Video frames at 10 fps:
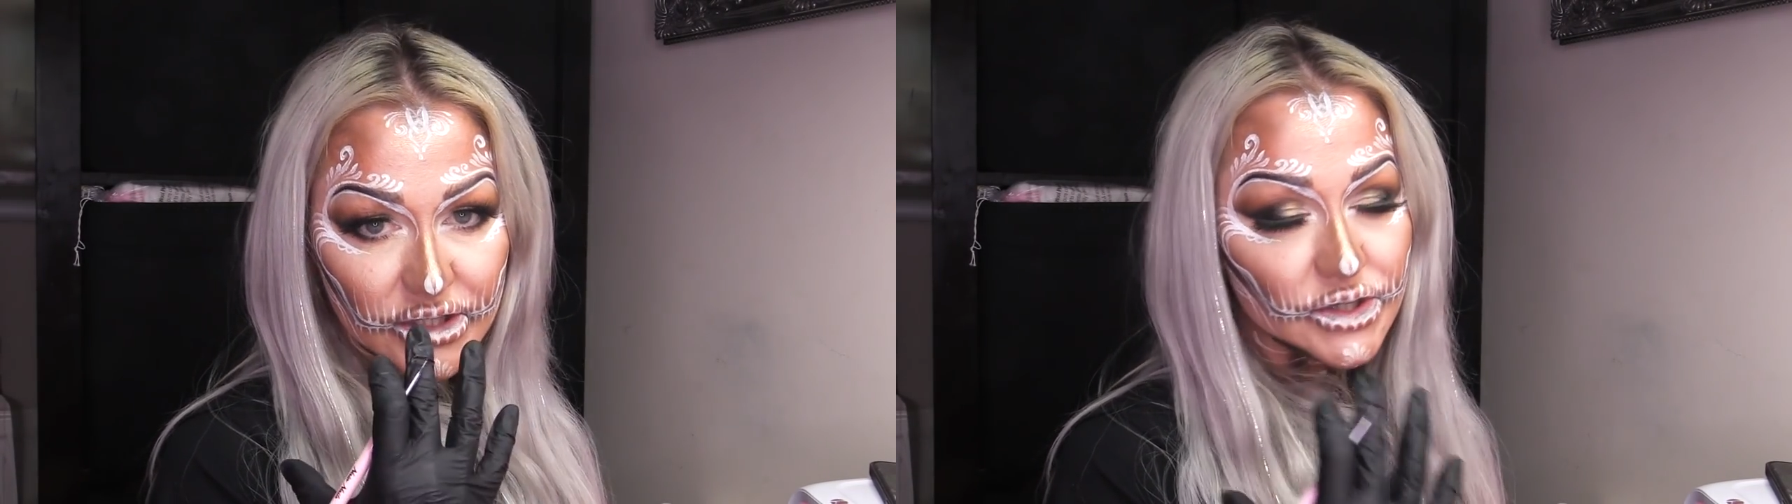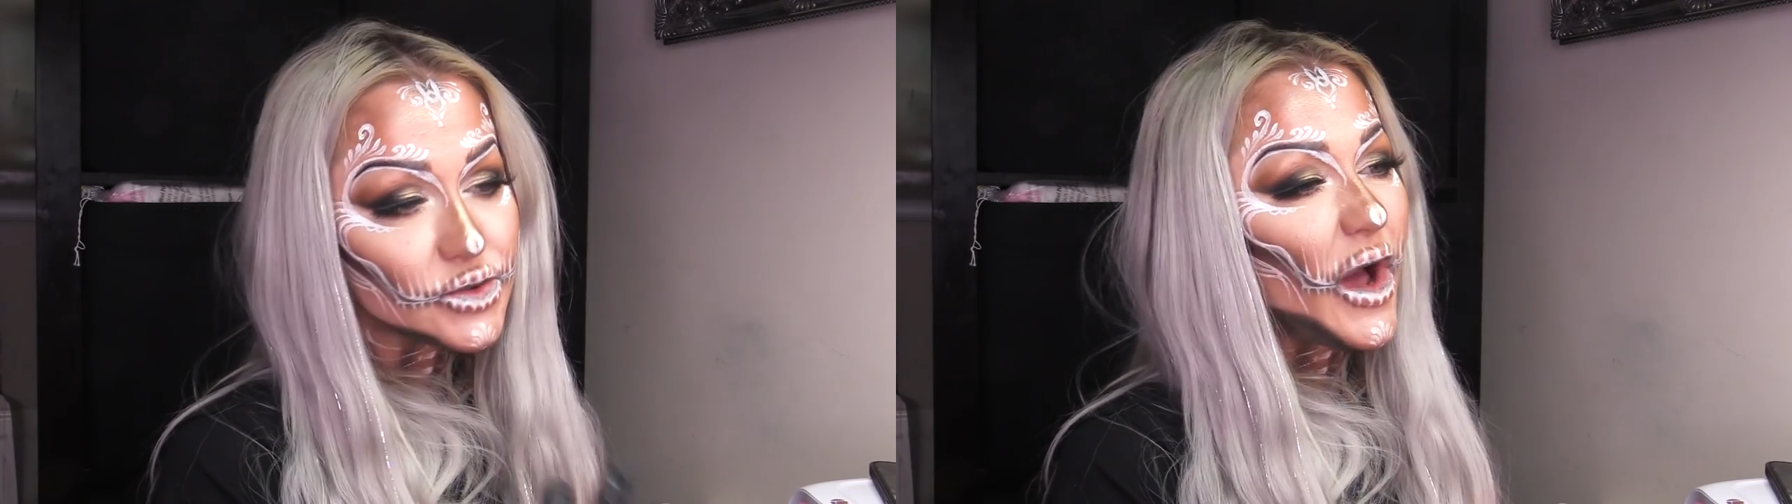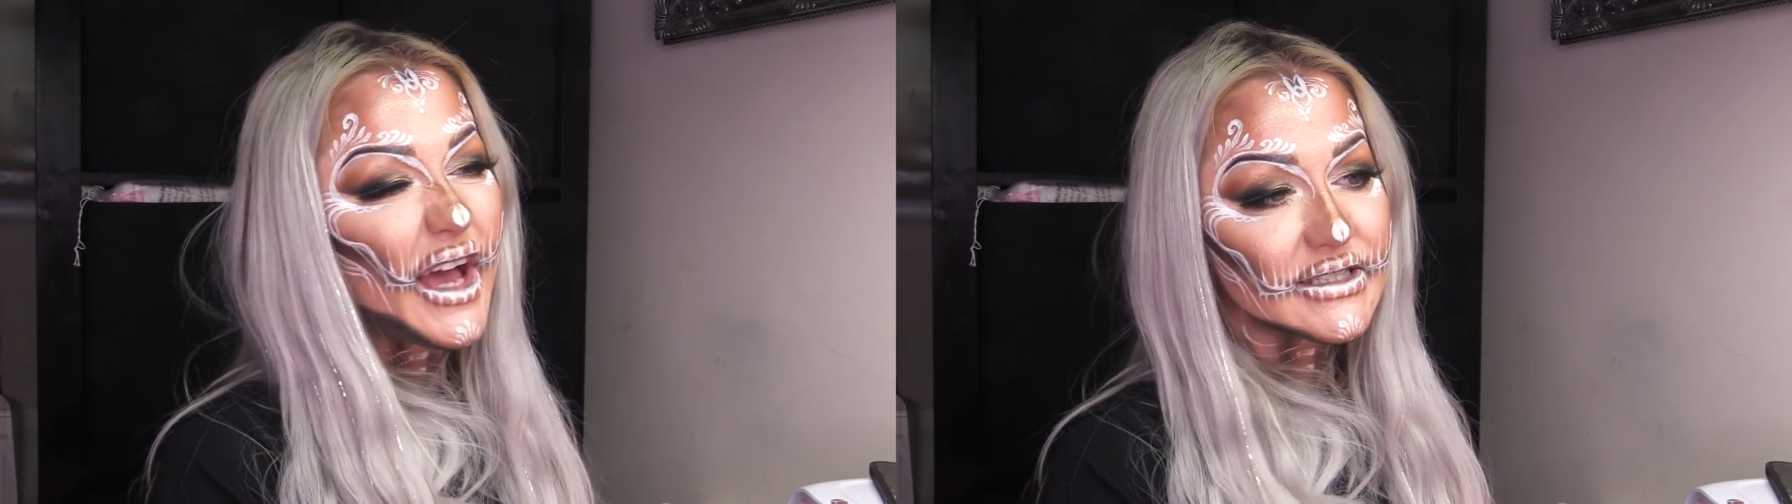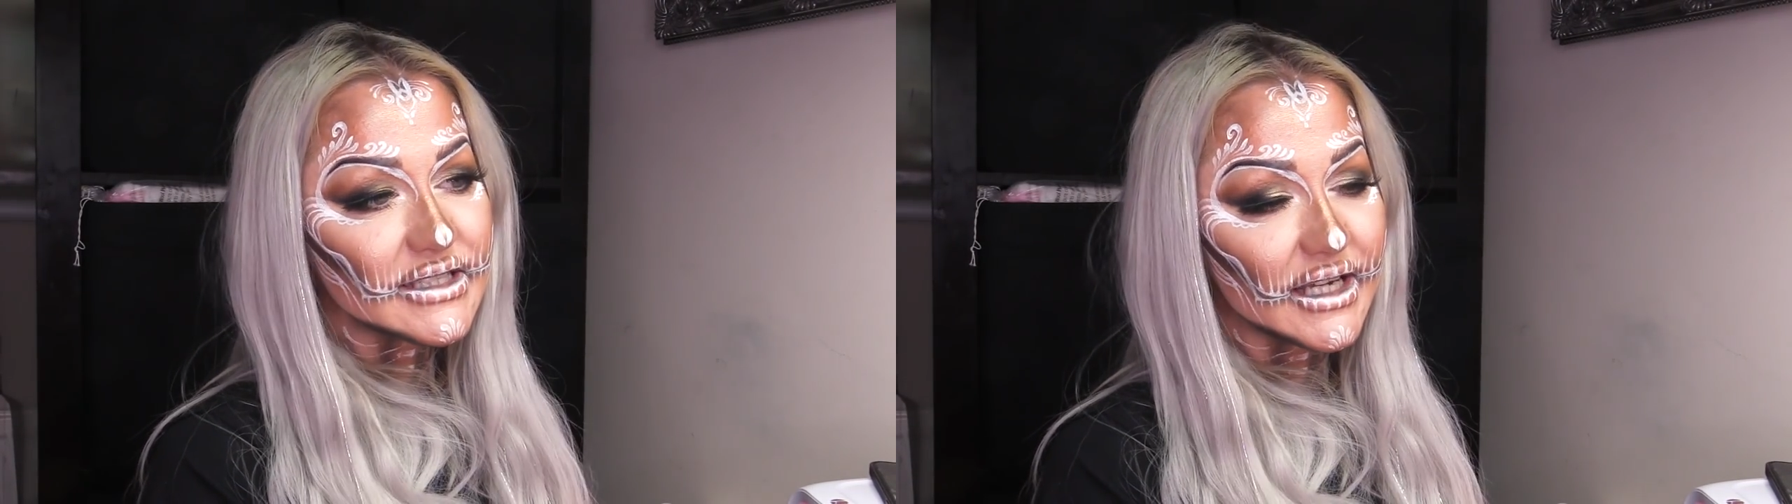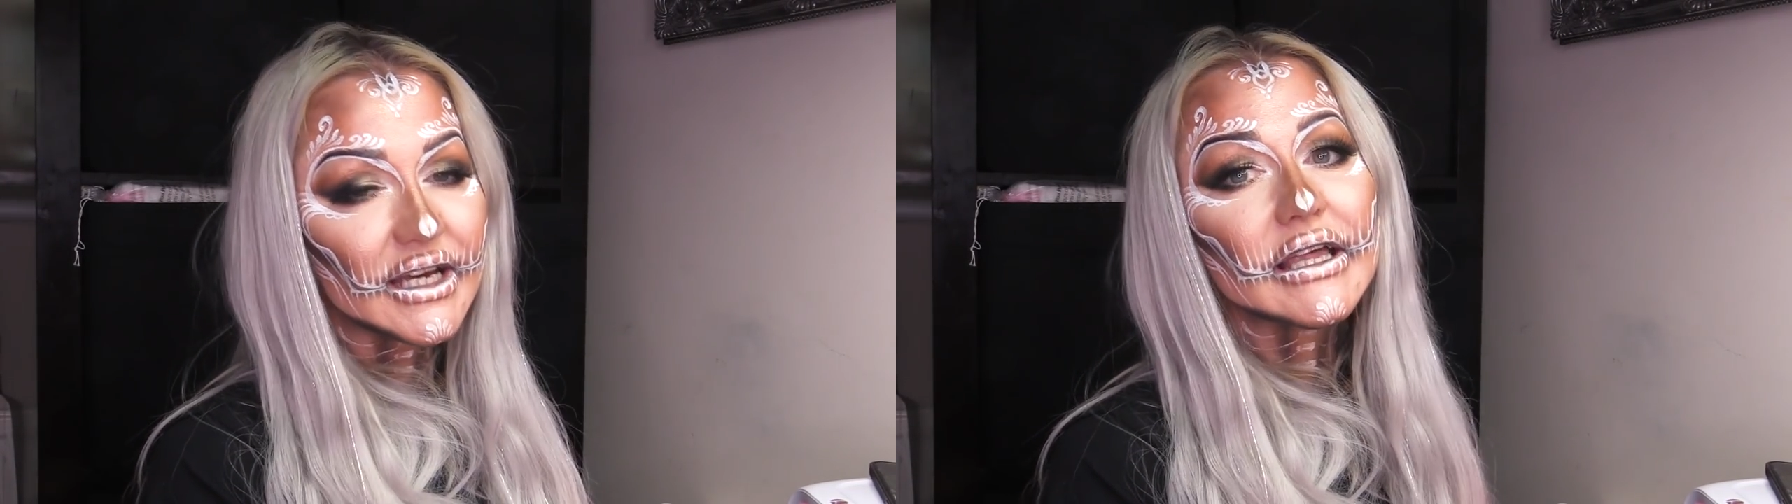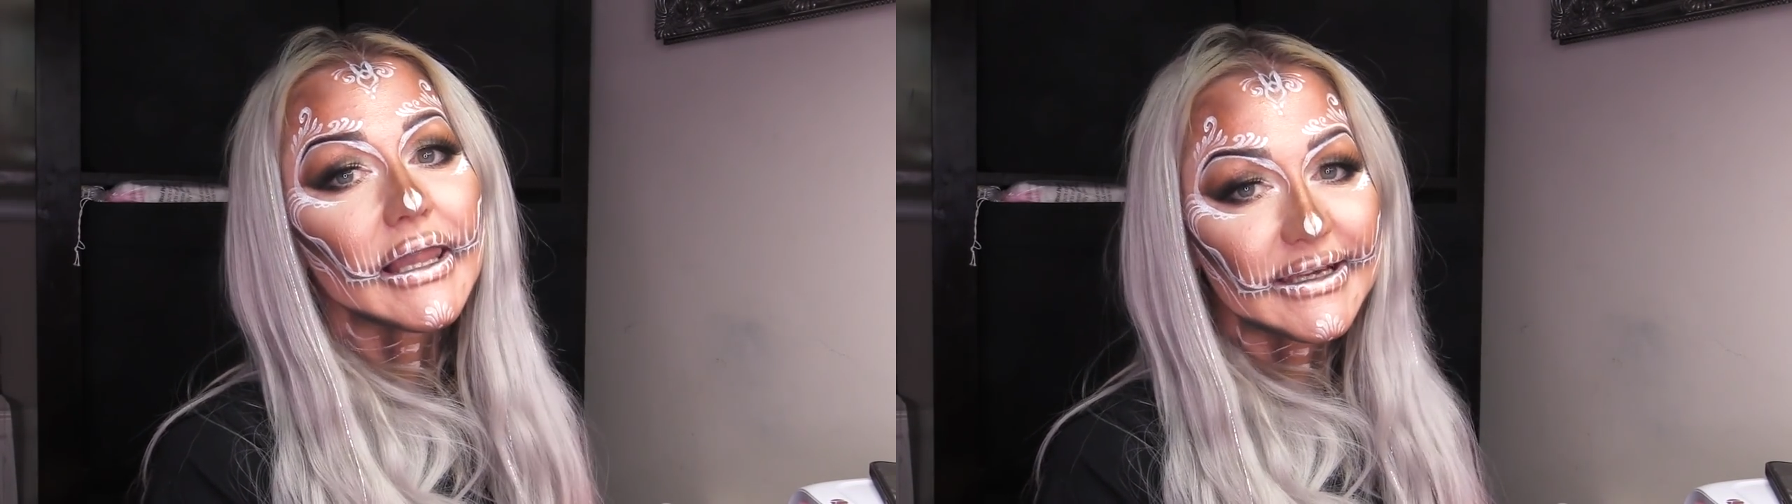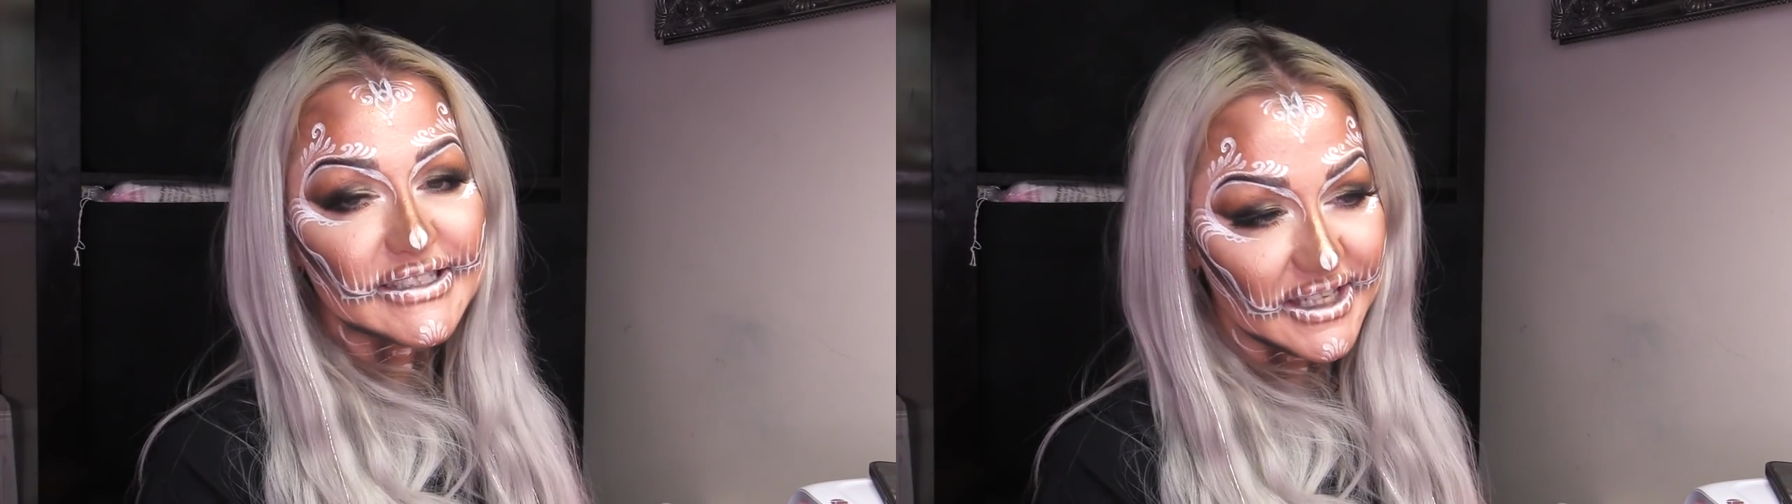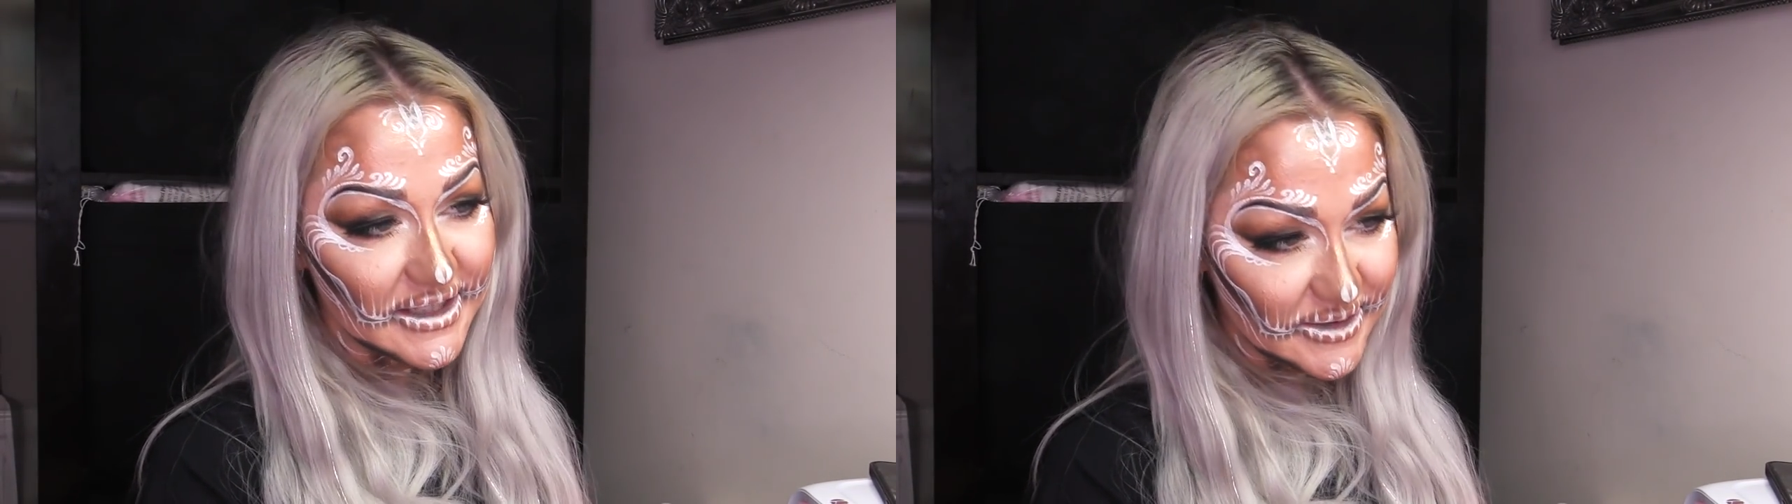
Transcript: sweat glitter.